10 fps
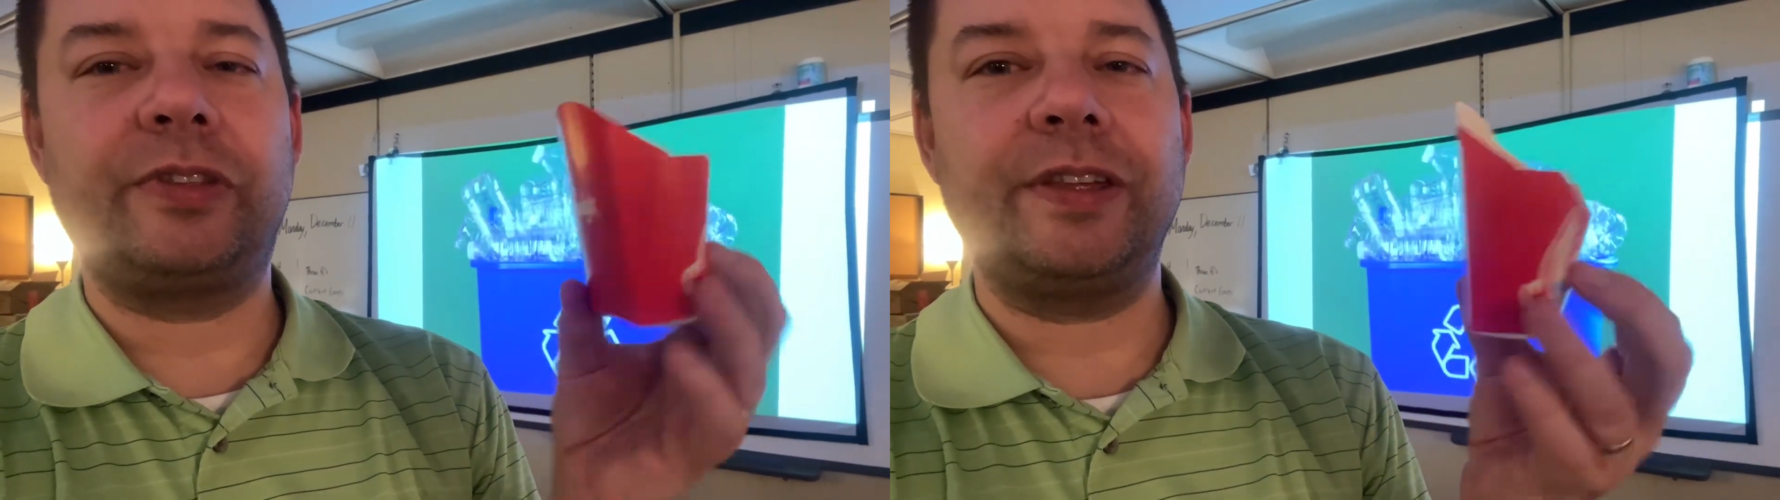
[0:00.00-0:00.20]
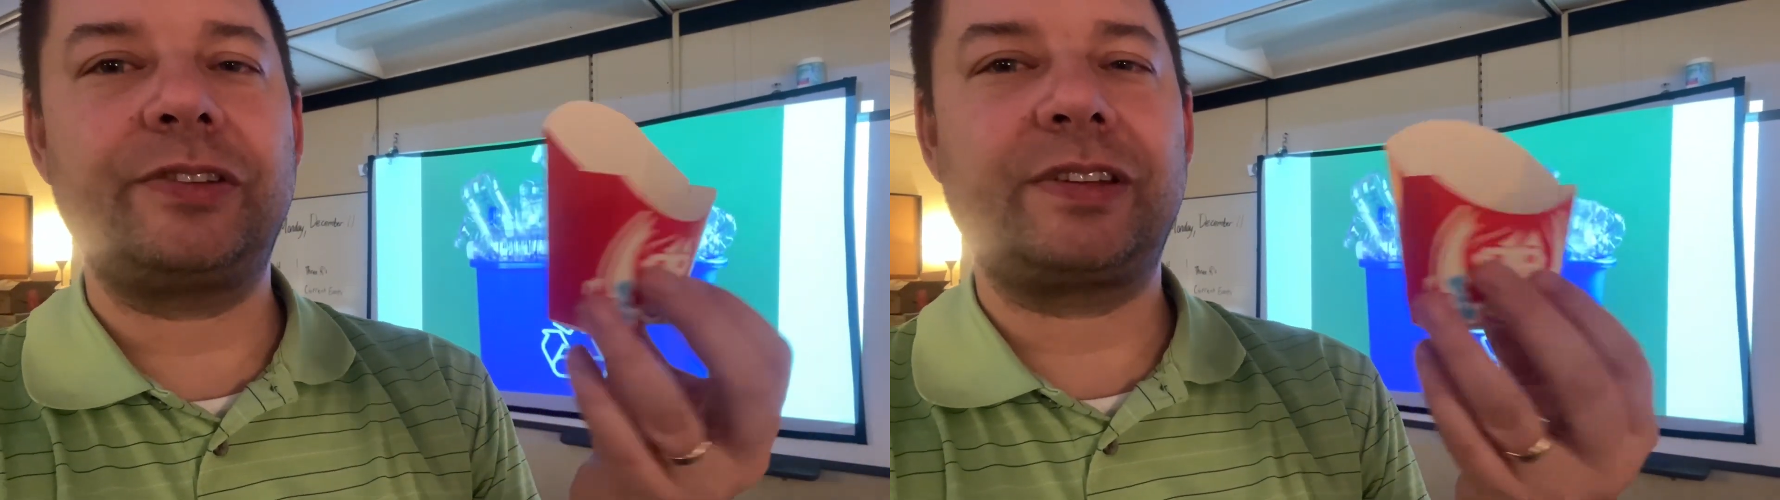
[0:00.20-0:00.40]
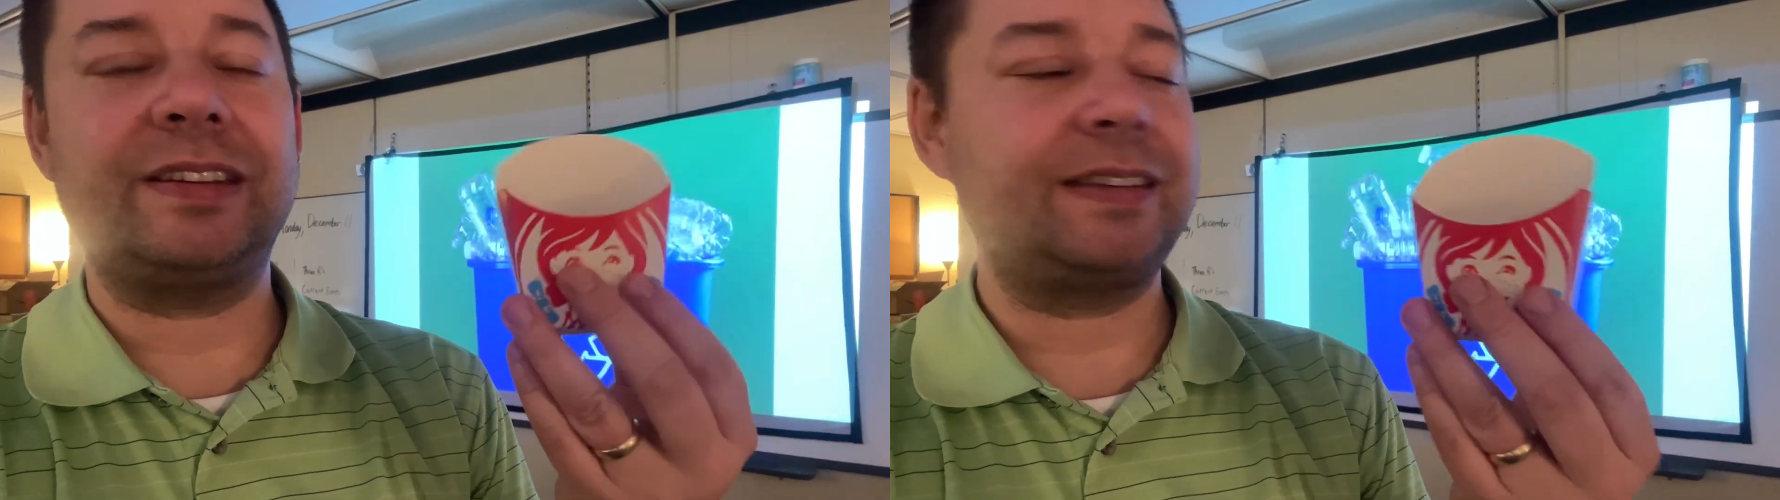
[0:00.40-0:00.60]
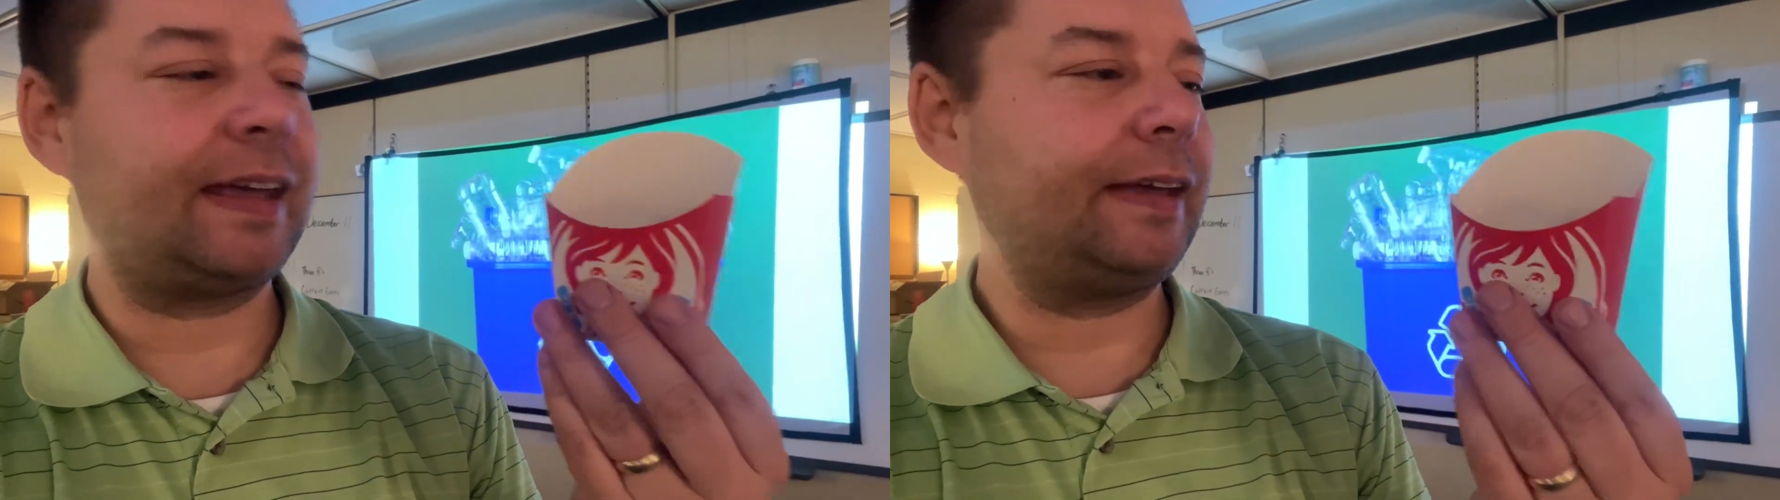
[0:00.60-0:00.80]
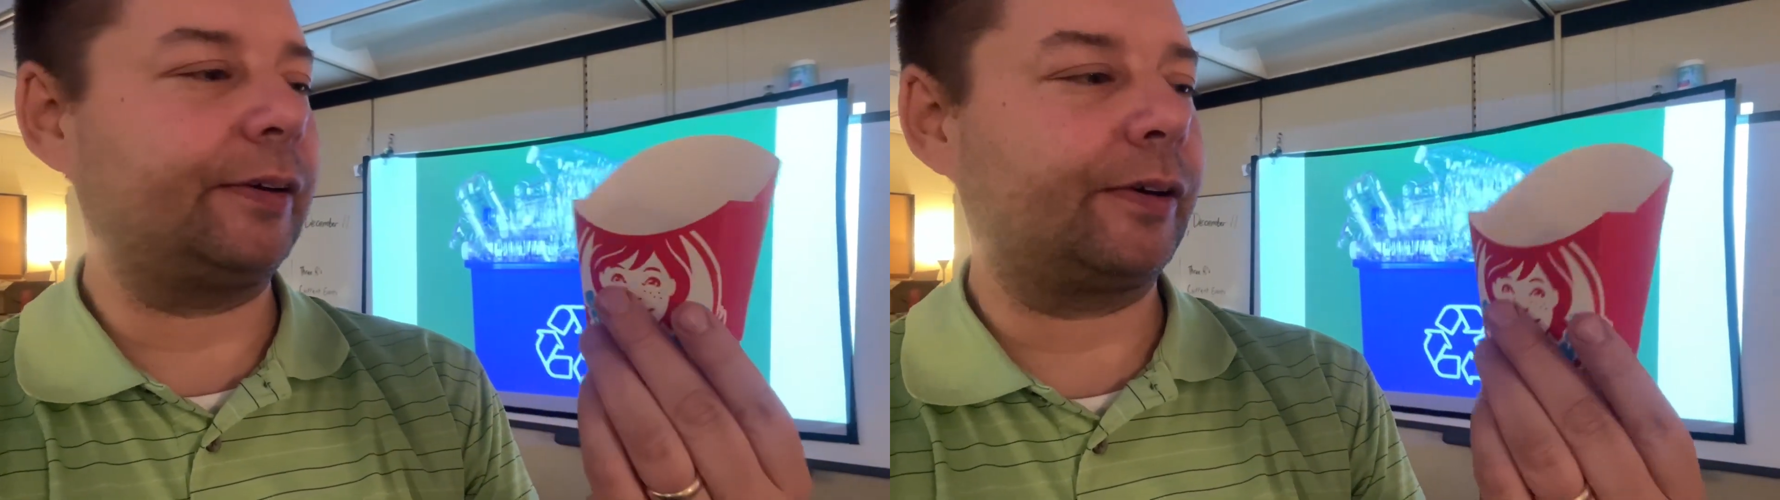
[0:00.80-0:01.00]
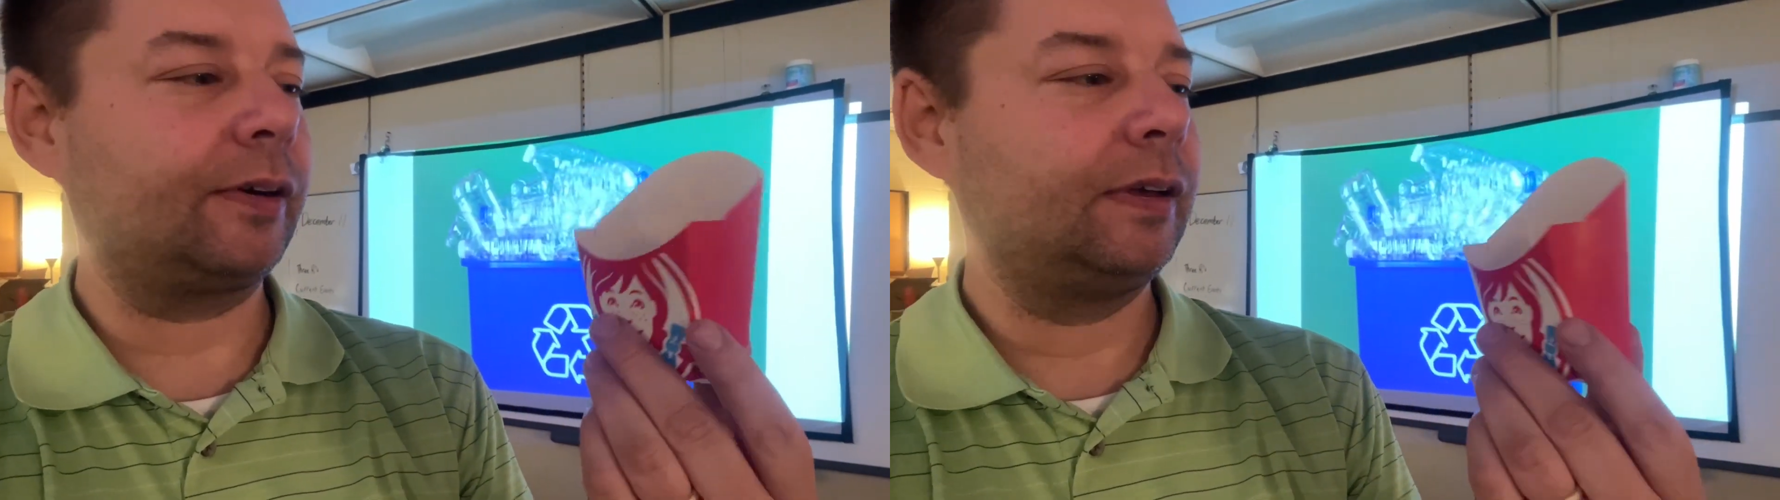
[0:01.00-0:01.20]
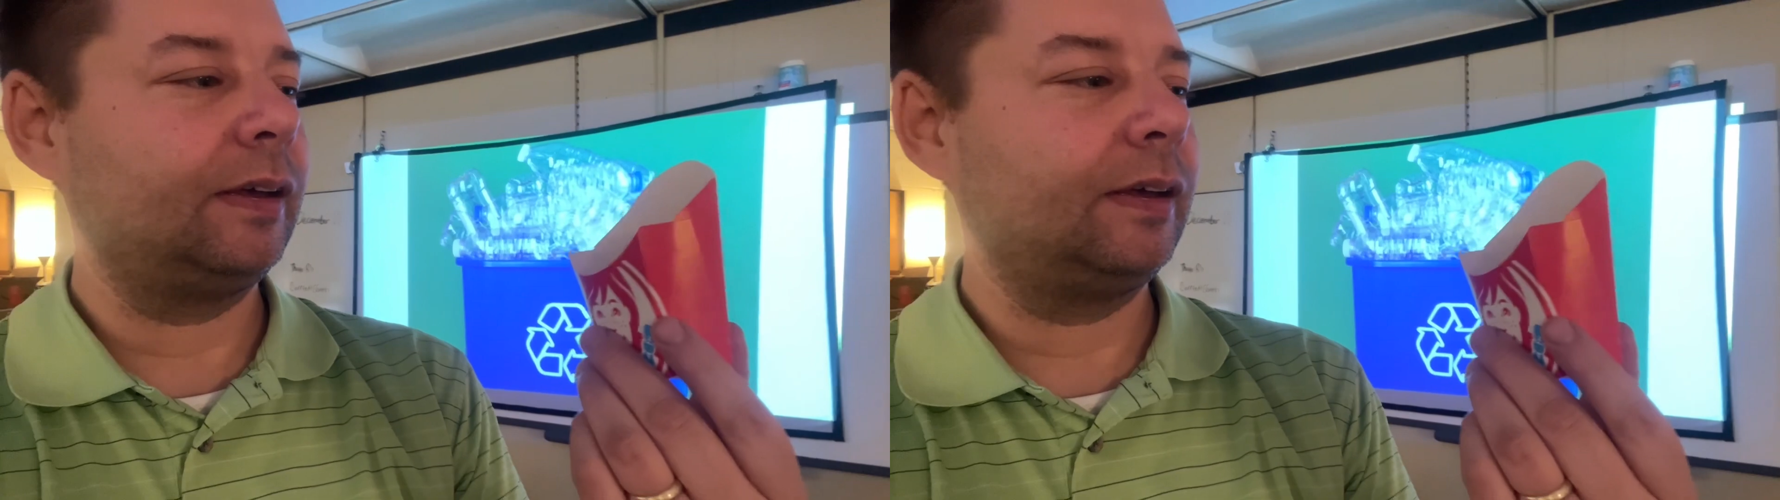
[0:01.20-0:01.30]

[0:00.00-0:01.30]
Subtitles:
this container